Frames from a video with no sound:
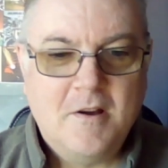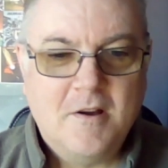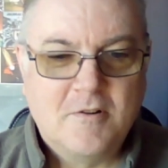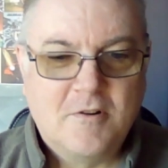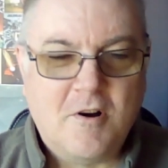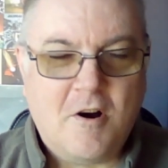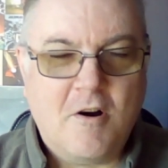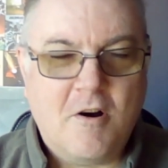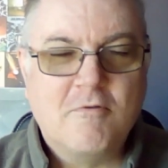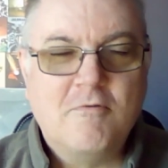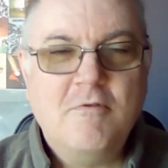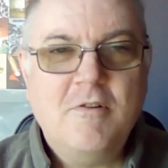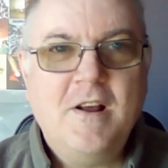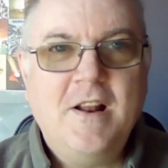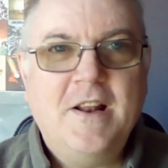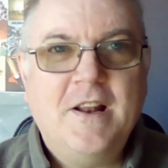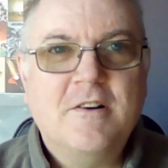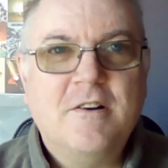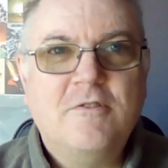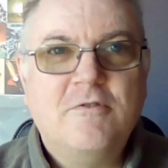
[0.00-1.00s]
Got a
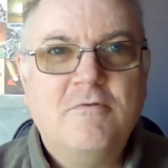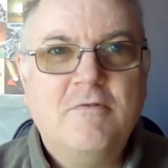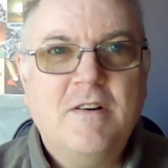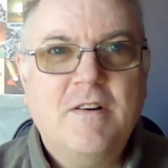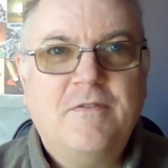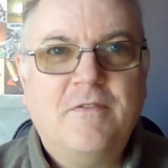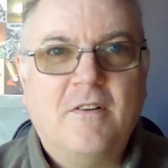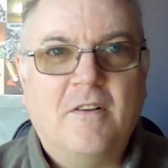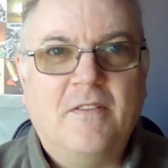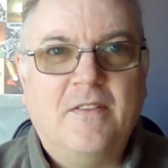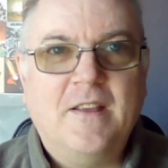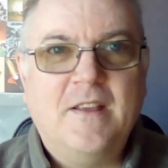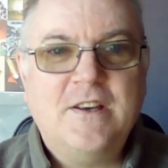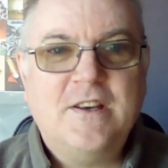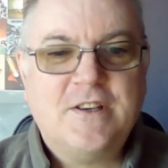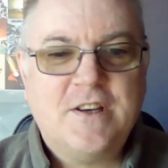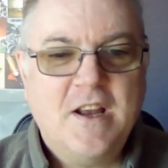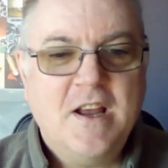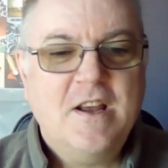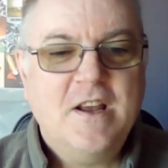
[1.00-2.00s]
really good riff on
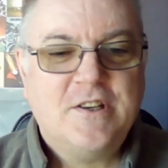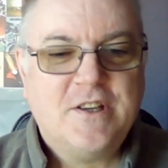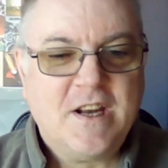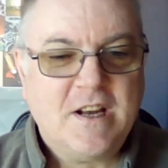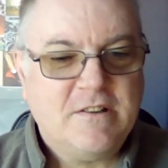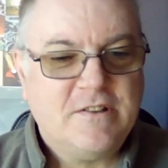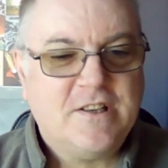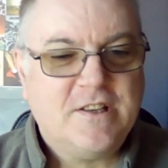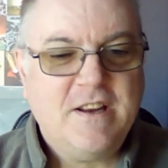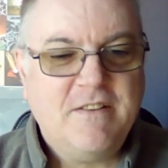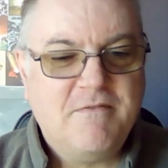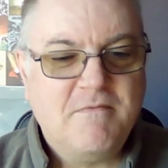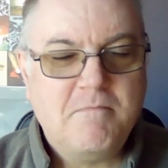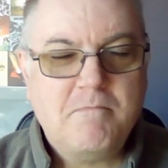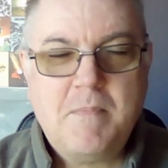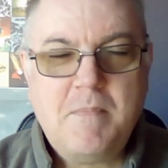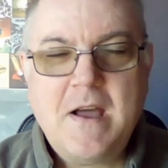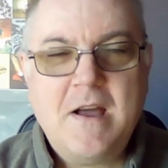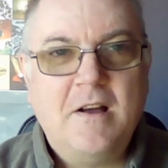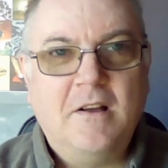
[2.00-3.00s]
this. Sounds even
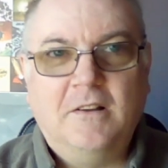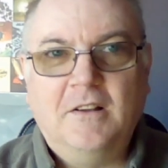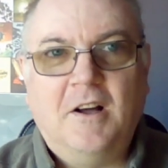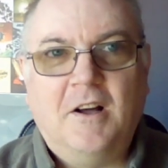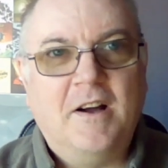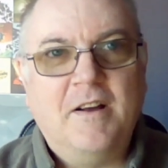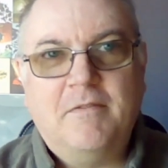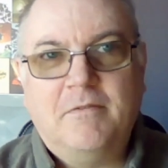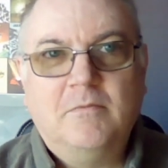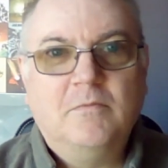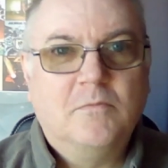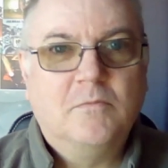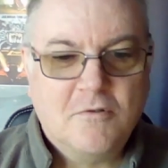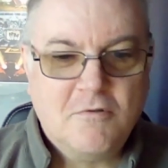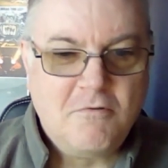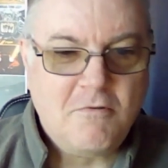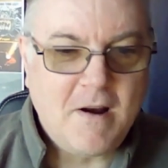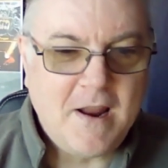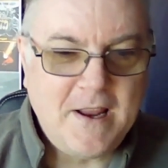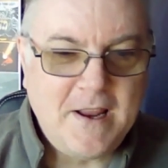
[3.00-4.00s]
better live.
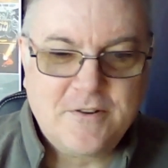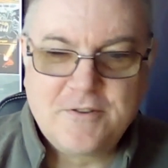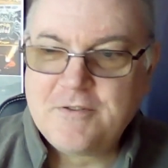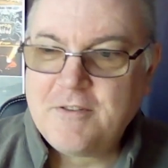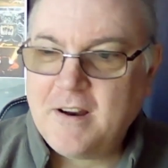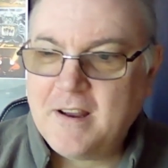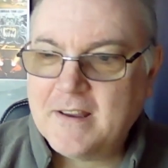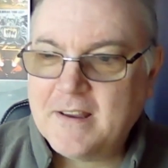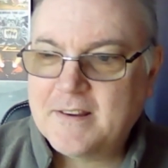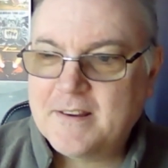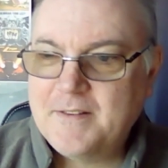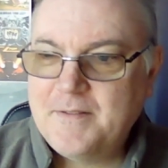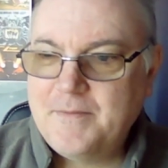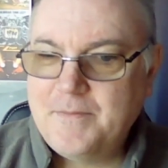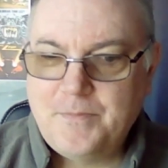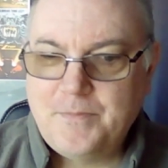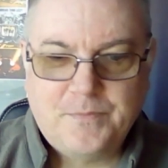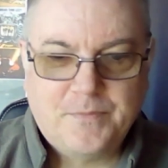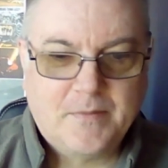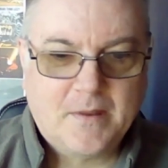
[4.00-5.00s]
Great track.
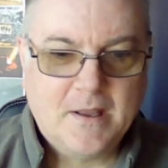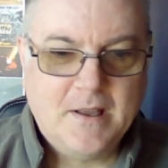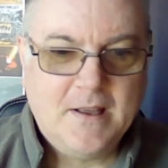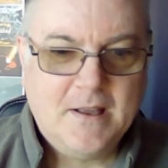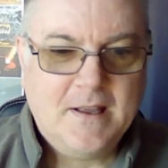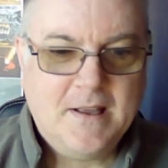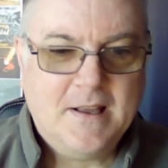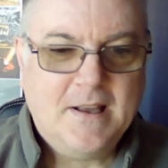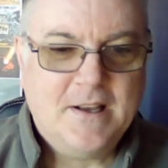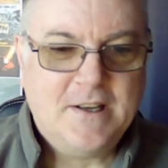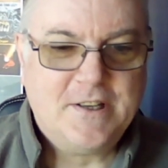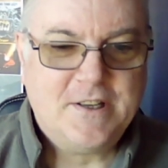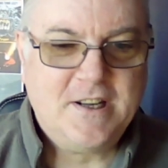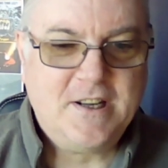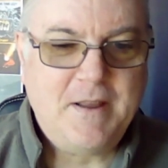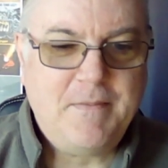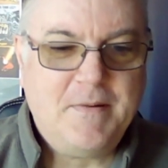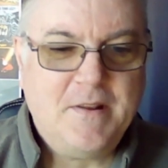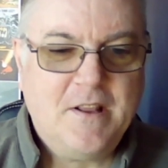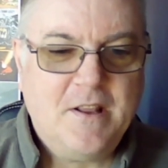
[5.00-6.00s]

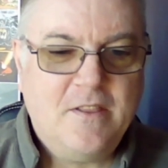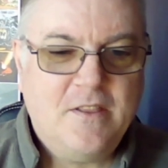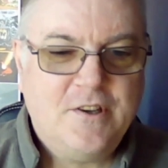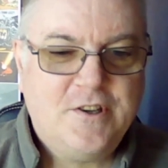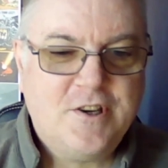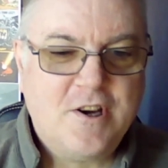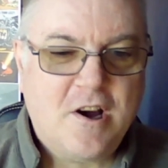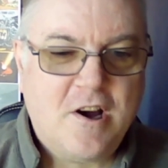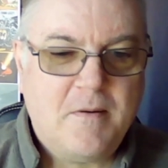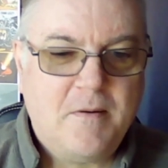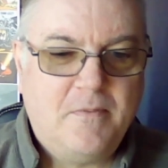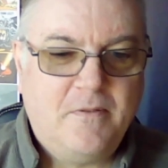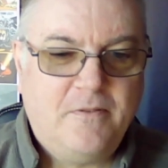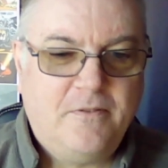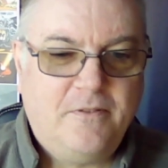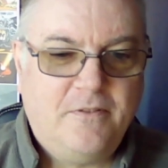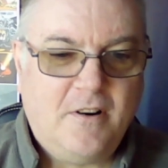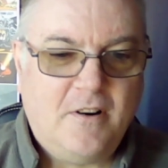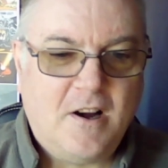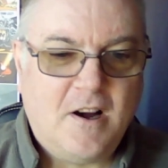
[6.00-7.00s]
Sleeping on the Job
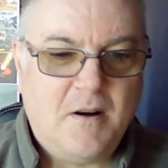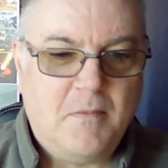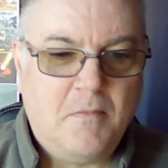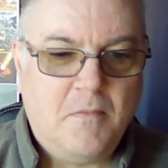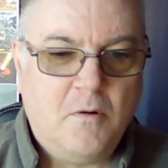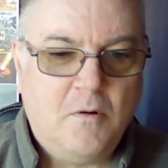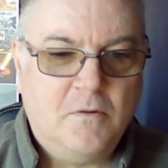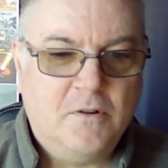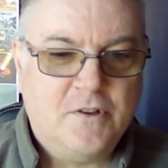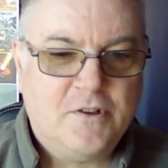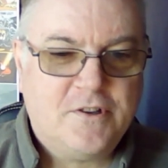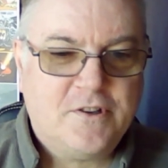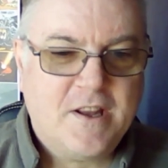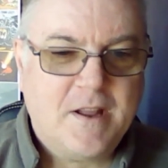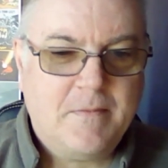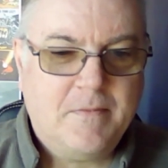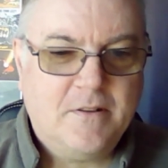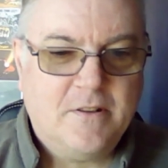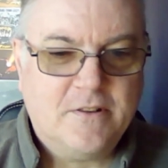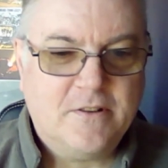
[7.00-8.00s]
from One
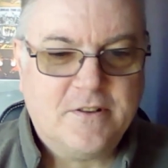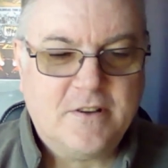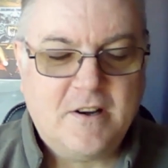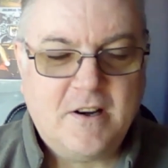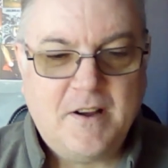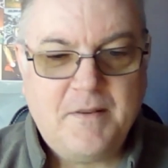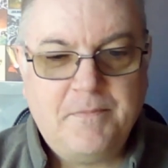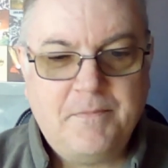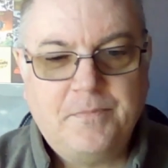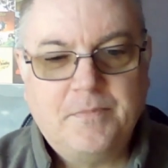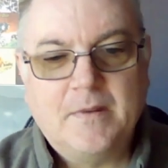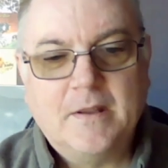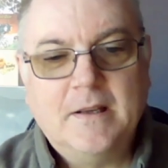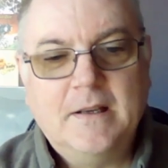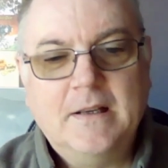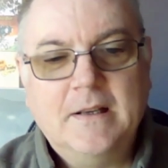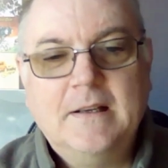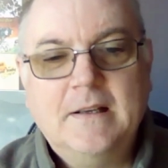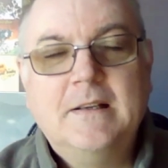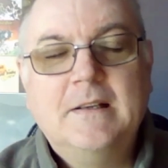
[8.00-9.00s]
Step at a Time.
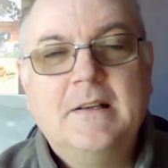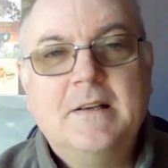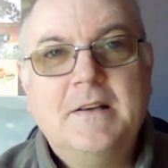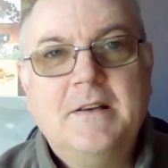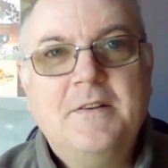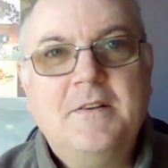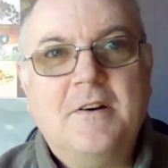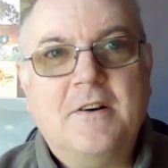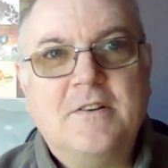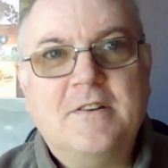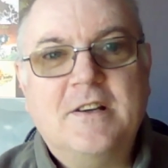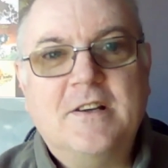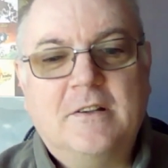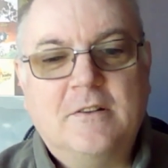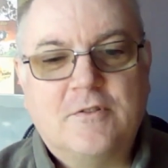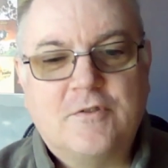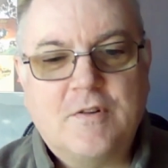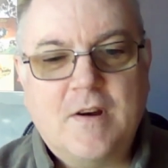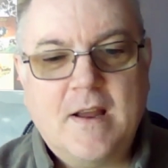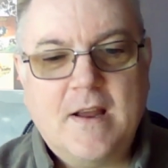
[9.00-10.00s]
Nice
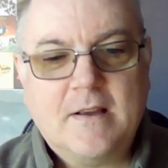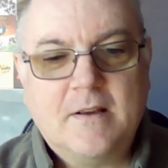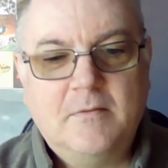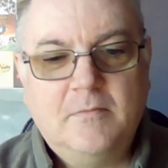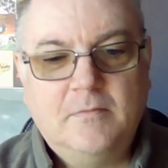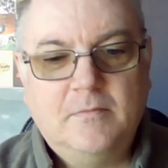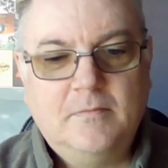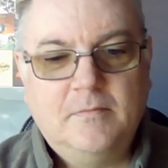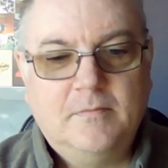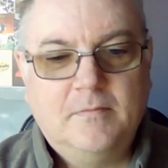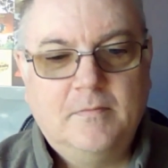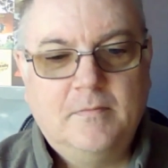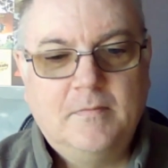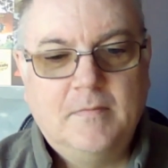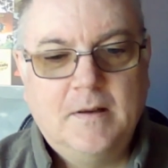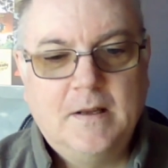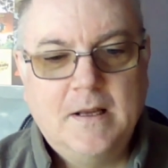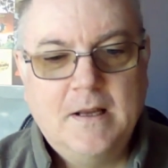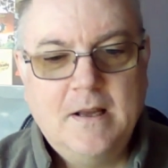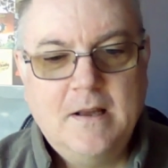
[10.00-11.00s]
little track.
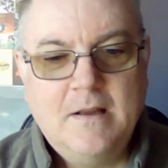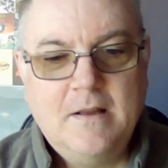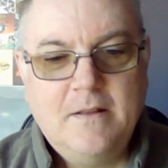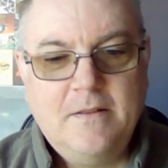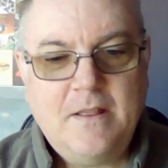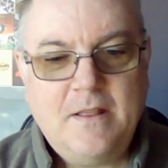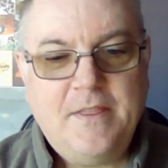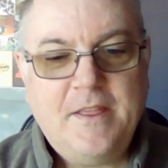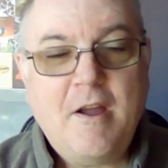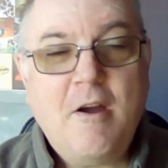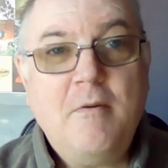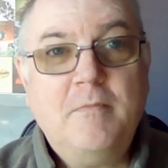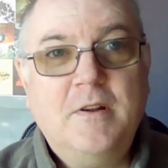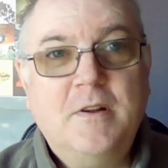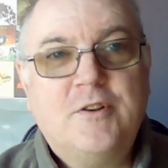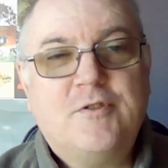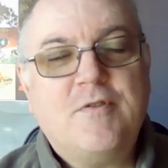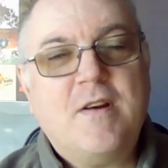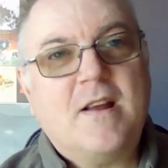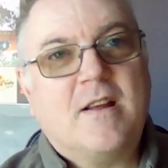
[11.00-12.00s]
Then the
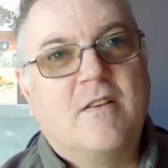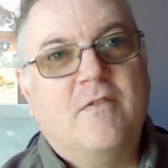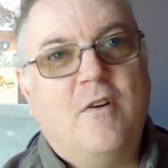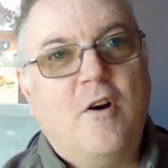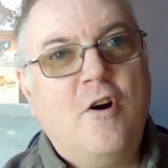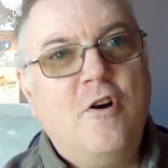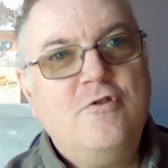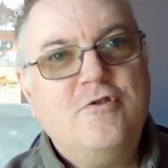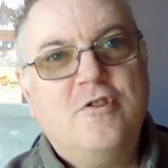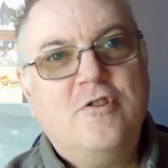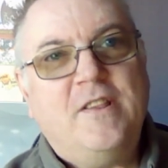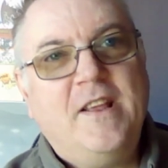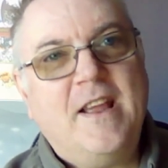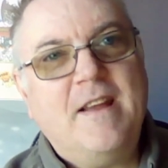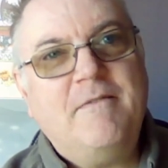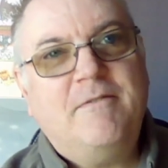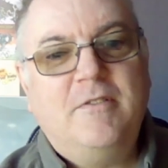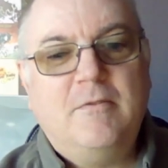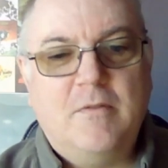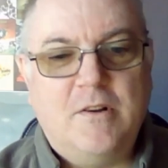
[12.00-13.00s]
opening track of Under the
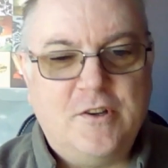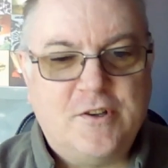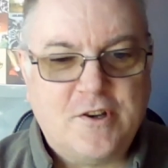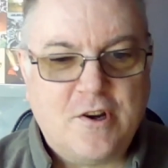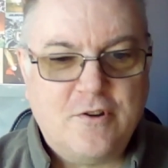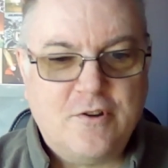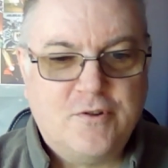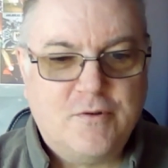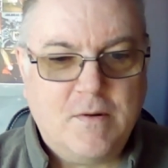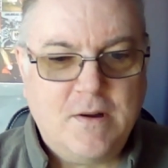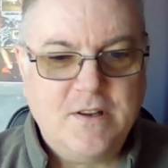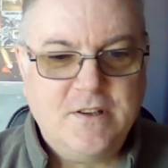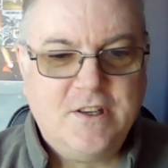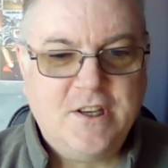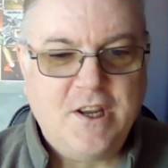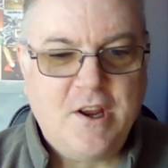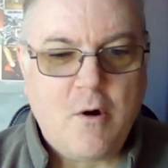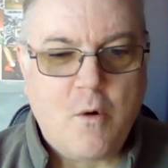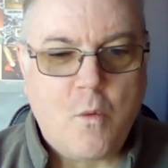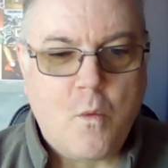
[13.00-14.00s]
Influence,
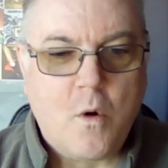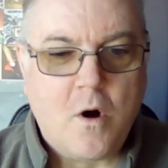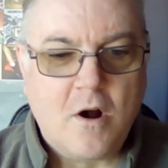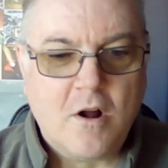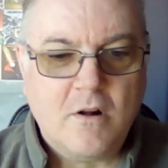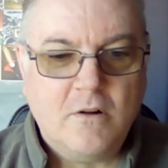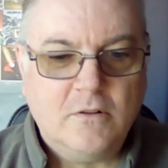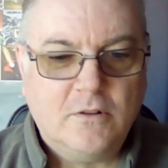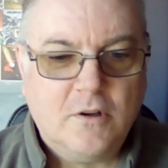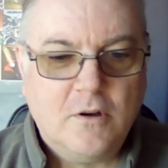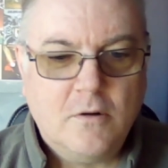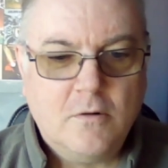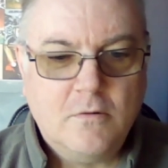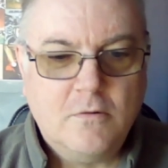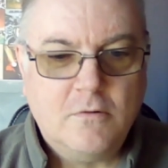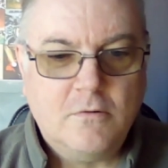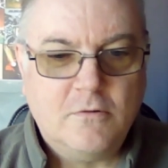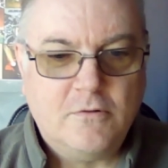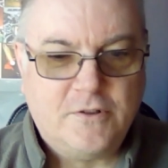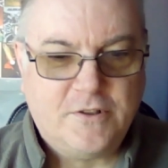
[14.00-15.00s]
20 Wild
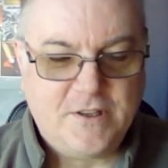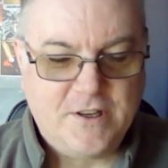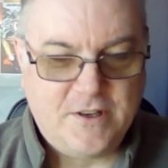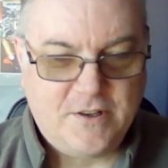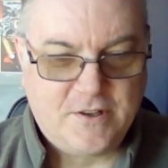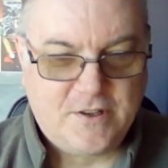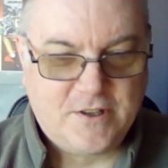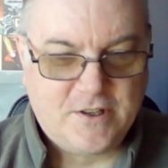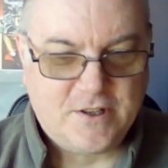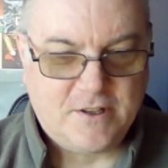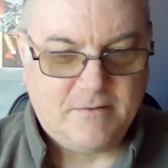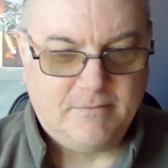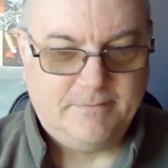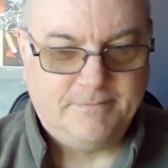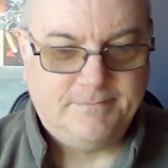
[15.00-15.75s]
Horses.